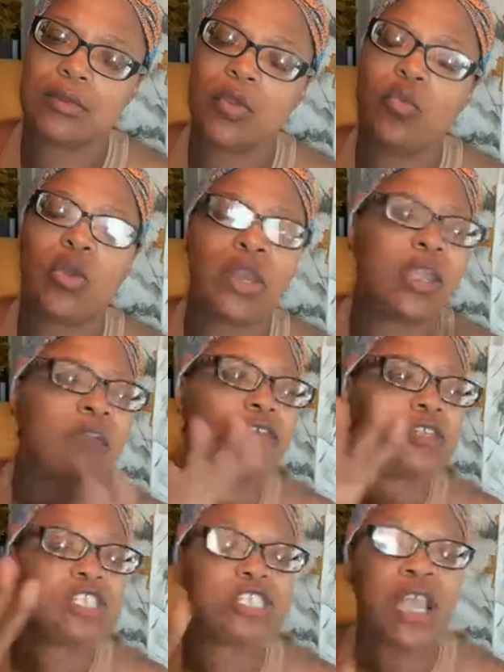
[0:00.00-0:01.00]
Whatever
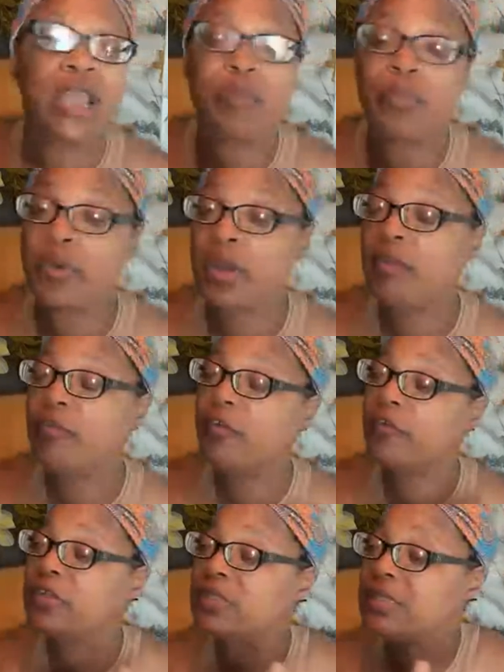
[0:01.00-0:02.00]
shape, whatever
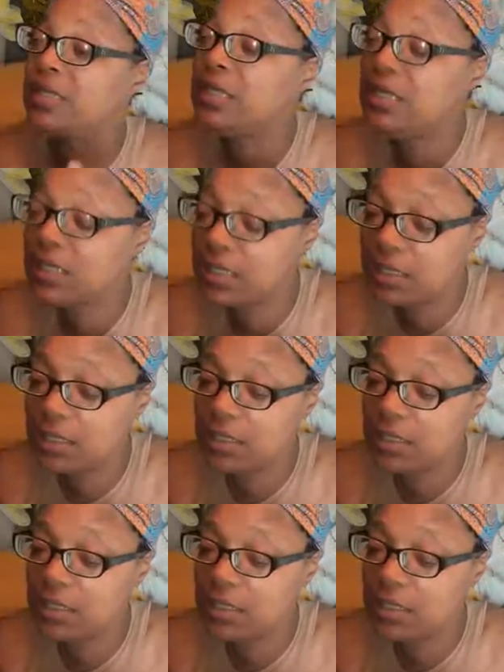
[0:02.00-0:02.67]
physique,